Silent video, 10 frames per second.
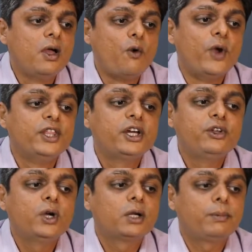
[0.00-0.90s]
whether
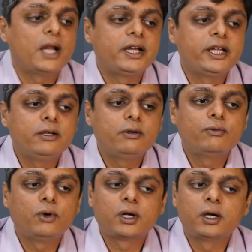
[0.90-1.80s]
you are planning
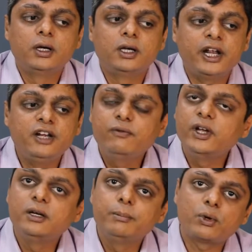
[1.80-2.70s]
for a greenfield